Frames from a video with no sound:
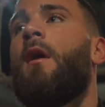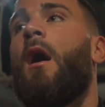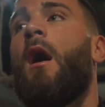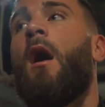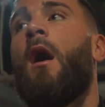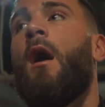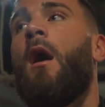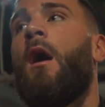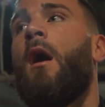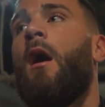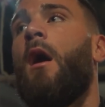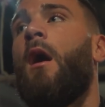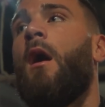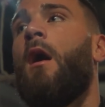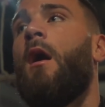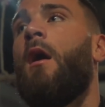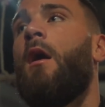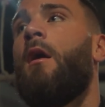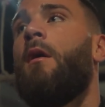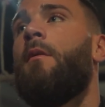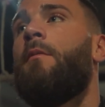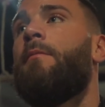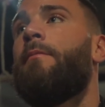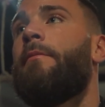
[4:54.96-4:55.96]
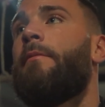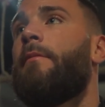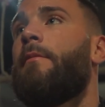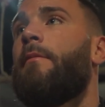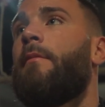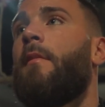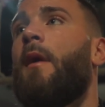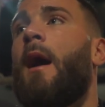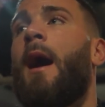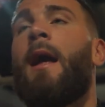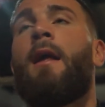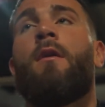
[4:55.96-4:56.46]
Um,
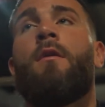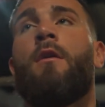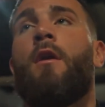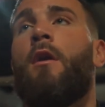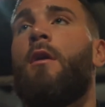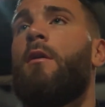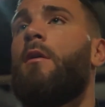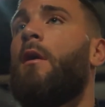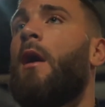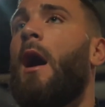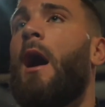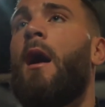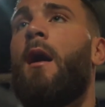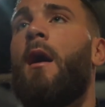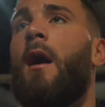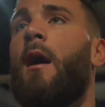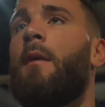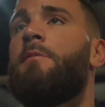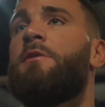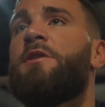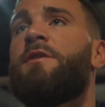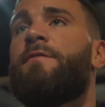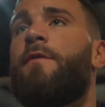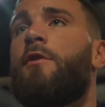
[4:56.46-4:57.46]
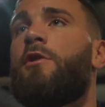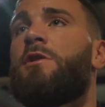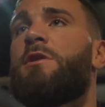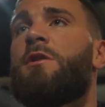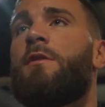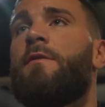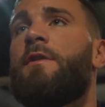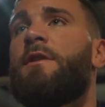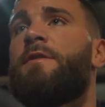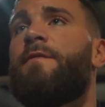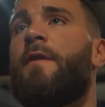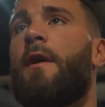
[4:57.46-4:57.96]
I don't know. I'm just focused
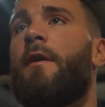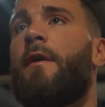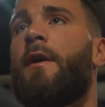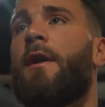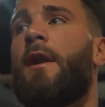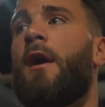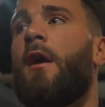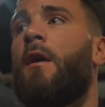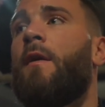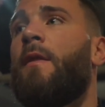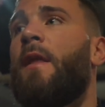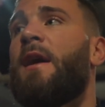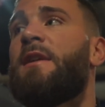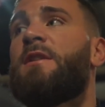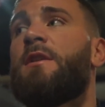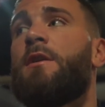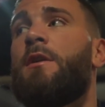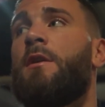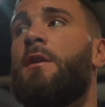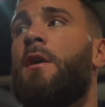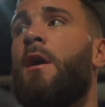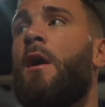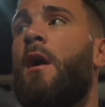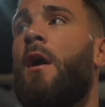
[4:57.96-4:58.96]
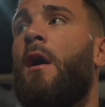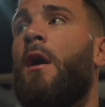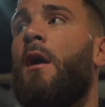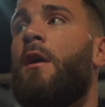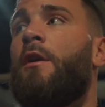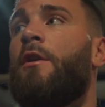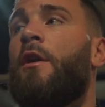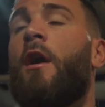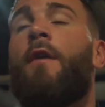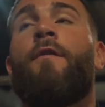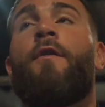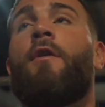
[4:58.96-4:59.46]
on this fight right now. That's a
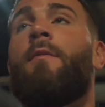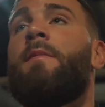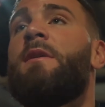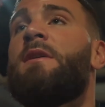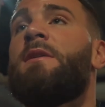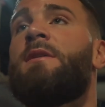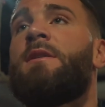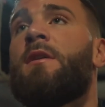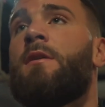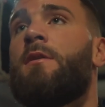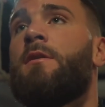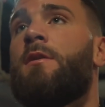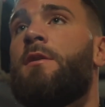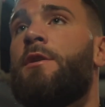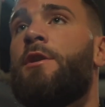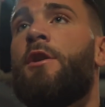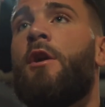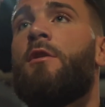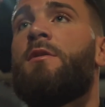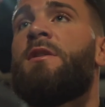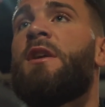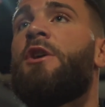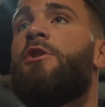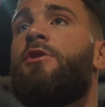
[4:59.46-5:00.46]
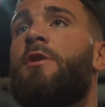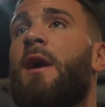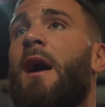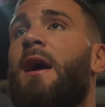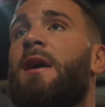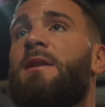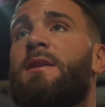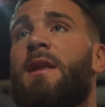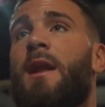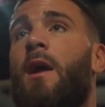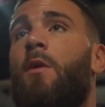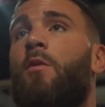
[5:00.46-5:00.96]
y'all heard me to, you know tell you
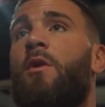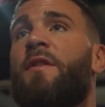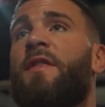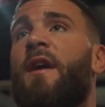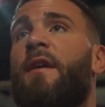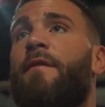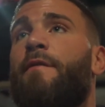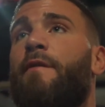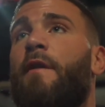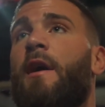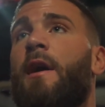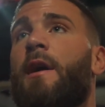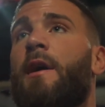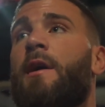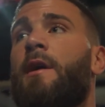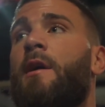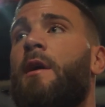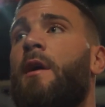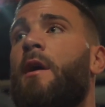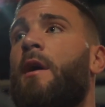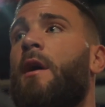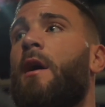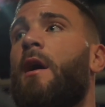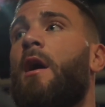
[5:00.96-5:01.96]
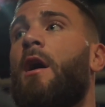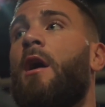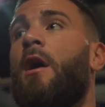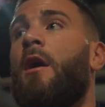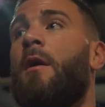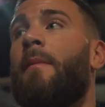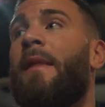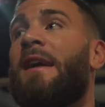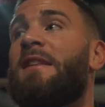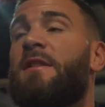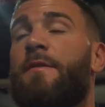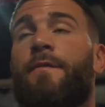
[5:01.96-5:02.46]
guys that I want that fight.
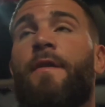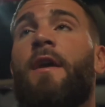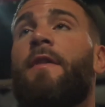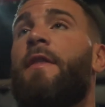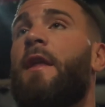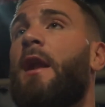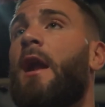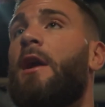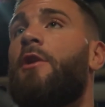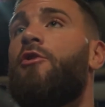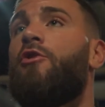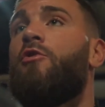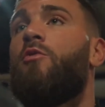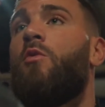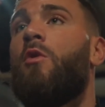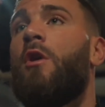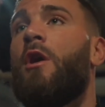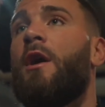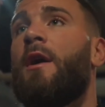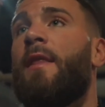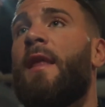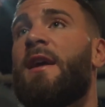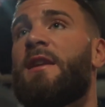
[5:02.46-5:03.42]
Um, that's a fight that I do want.